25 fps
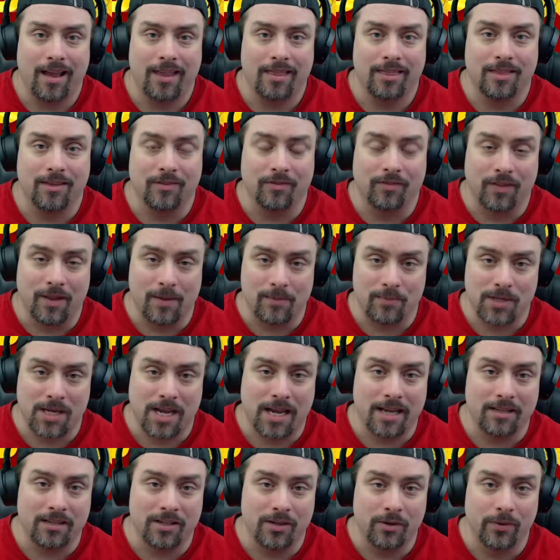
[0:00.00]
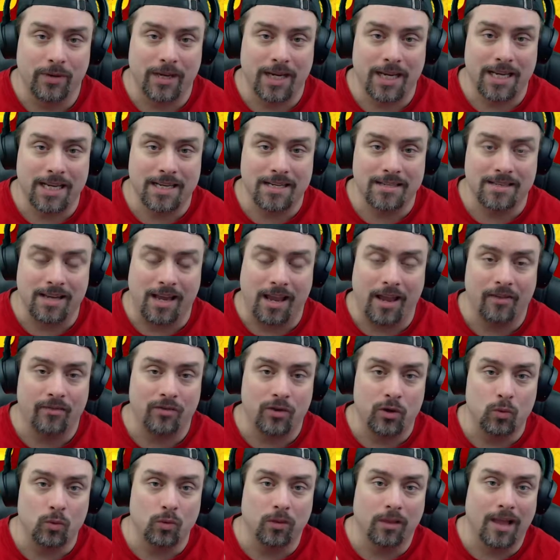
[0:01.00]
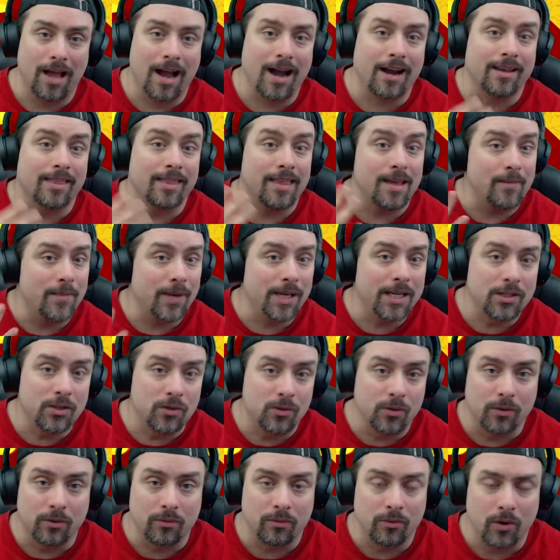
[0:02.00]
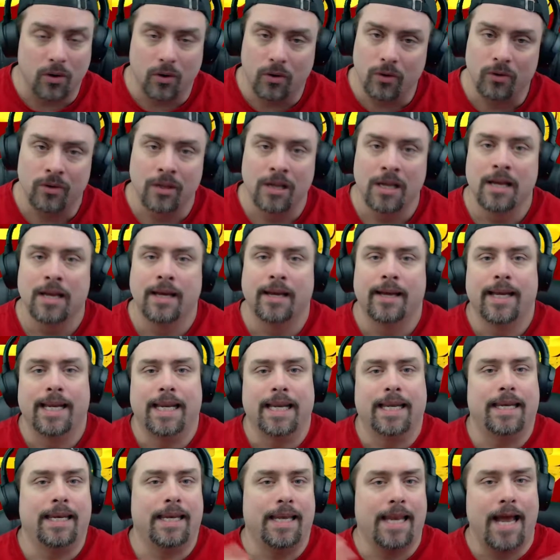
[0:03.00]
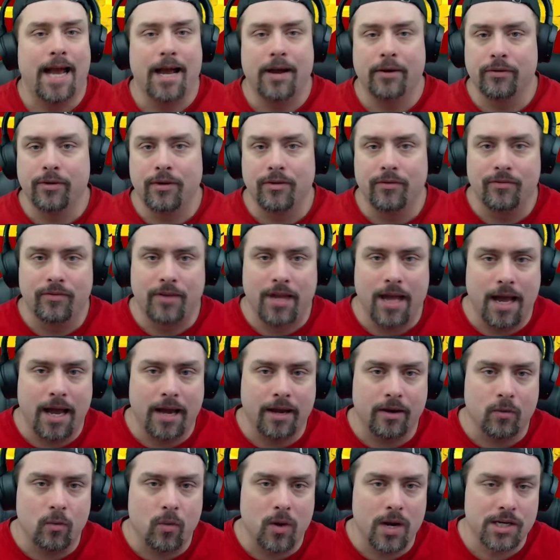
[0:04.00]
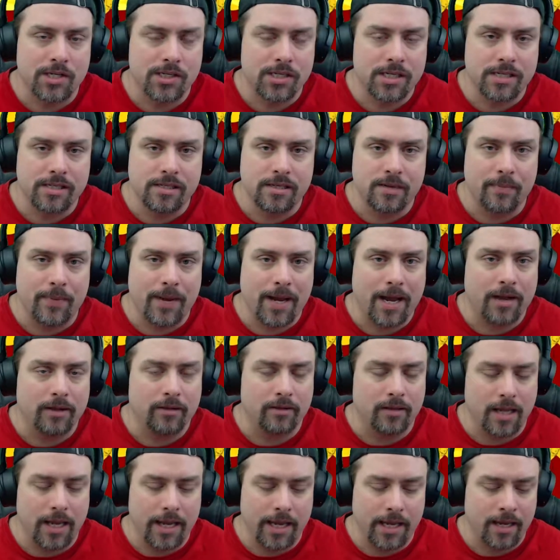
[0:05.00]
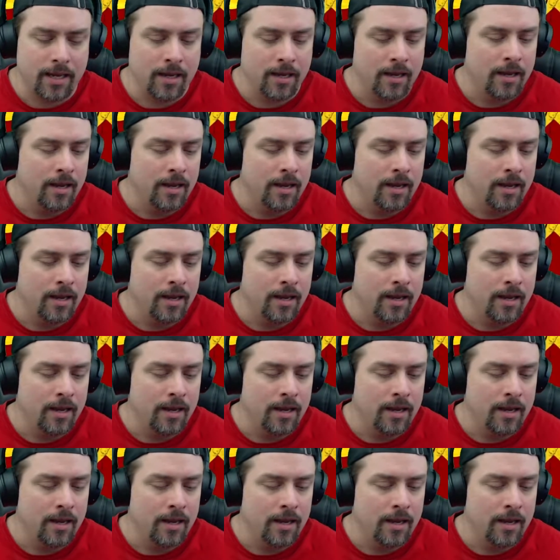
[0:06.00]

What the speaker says: The flip side to it is if you lock them into a role, now you've got questions about, like,